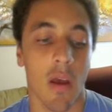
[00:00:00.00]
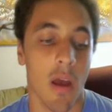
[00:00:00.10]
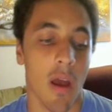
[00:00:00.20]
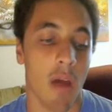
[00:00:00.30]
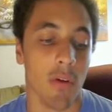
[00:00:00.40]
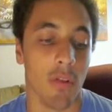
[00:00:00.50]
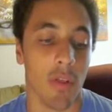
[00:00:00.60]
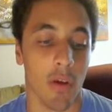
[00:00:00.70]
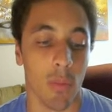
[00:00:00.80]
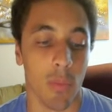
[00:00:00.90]
everything
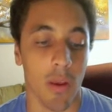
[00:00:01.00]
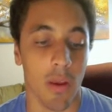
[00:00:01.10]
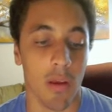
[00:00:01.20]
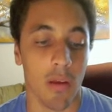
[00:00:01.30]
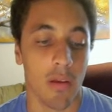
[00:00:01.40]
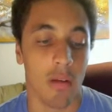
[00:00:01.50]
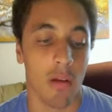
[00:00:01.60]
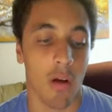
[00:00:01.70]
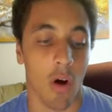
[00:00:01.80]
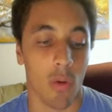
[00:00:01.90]
will be
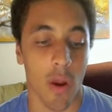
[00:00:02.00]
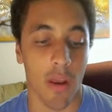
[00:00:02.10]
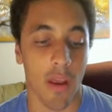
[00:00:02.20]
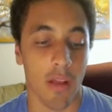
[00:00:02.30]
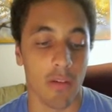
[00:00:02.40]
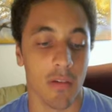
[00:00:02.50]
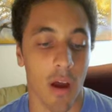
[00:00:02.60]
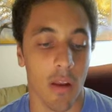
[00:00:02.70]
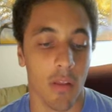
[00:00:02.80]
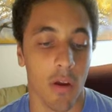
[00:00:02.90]
already inside
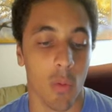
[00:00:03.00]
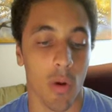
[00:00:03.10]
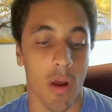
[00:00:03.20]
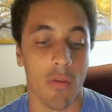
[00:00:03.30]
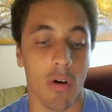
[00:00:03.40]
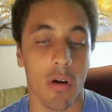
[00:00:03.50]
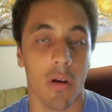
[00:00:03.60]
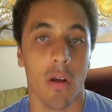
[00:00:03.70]
of there whenever